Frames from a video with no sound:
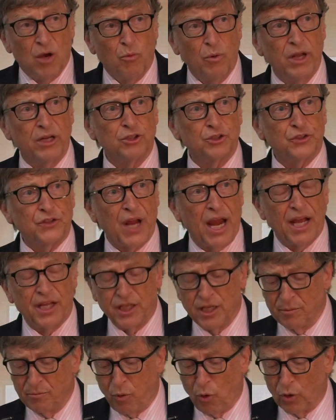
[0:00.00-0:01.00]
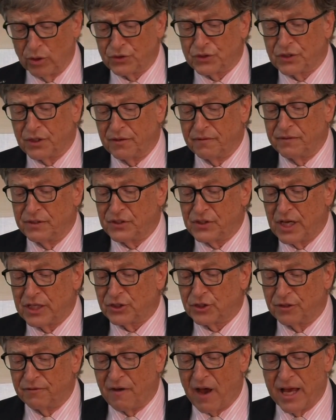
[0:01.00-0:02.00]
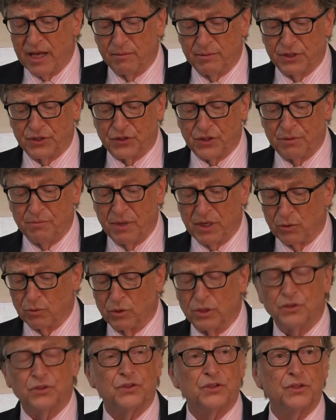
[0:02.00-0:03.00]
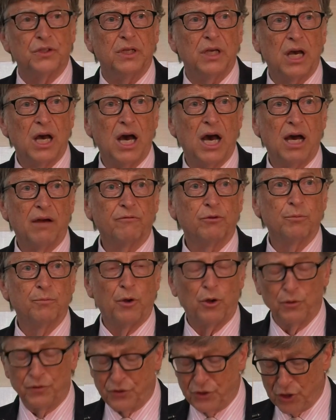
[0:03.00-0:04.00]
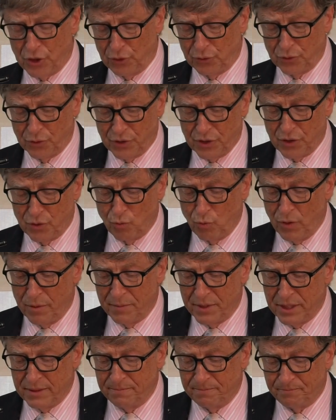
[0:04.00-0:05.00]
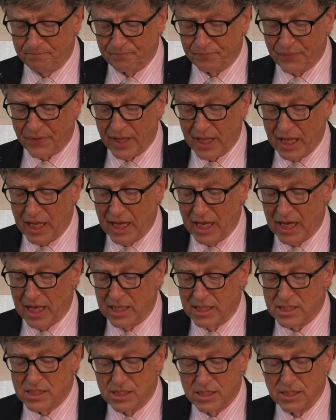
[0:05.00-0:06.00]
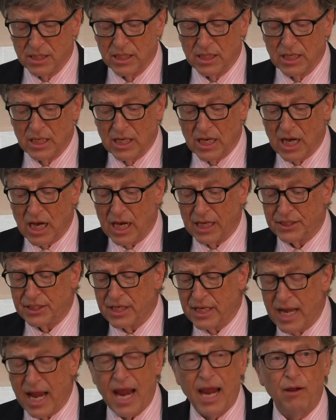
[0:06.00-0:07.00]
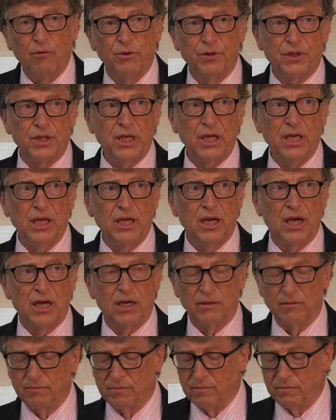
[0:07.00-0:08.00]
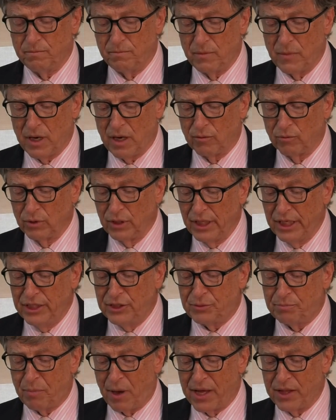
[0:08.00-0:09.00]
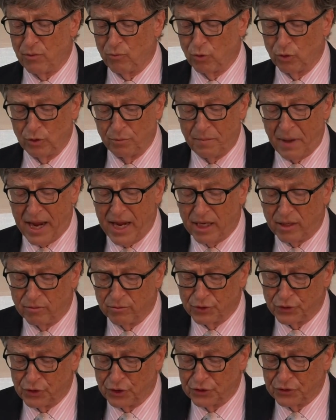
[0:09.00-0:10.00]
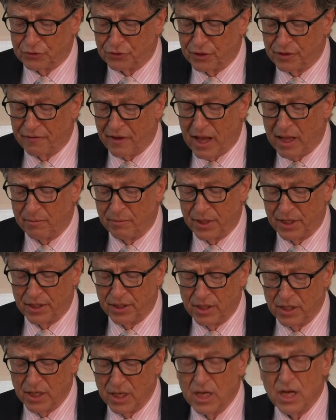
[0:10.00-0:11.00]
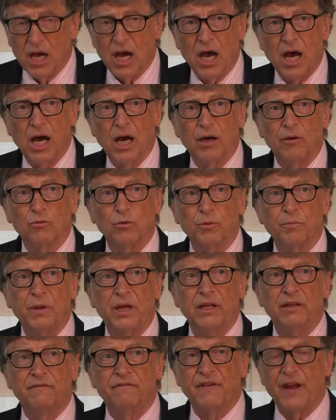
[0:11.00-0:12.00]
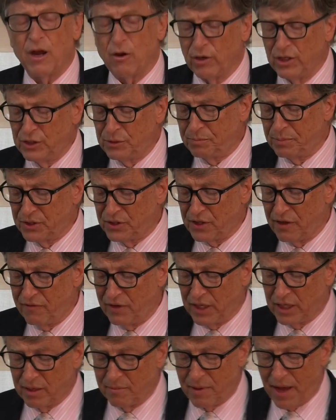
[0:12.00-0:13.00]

We understand the importance of essential vitamins and minerals for both children and women. And today, with the release by the World Bank and Results for Development, we're being very specific